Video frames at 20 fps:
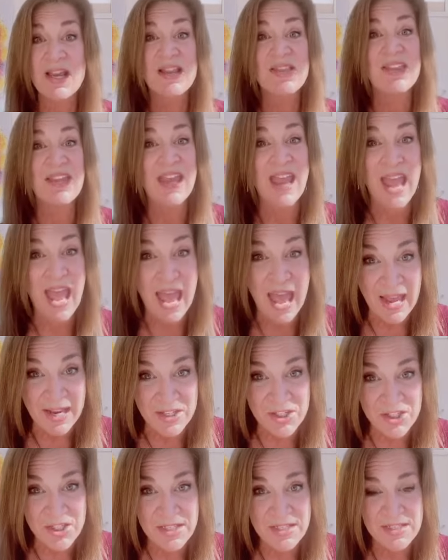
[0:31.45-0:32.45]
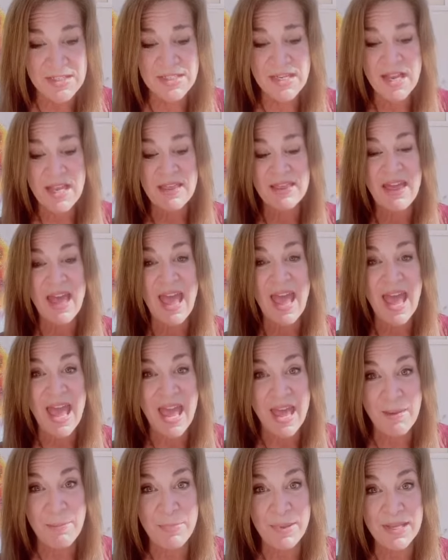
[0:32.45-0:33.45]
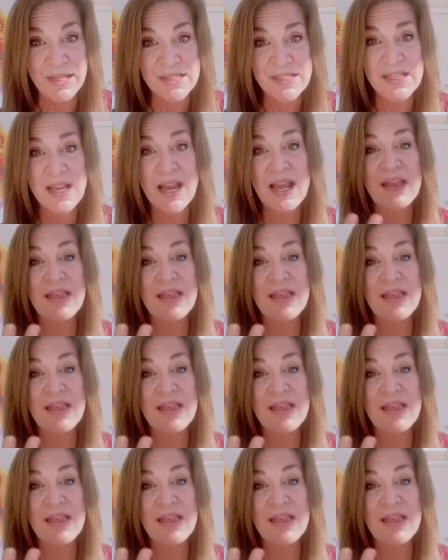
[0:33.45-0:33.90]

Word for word: the actions, the habits,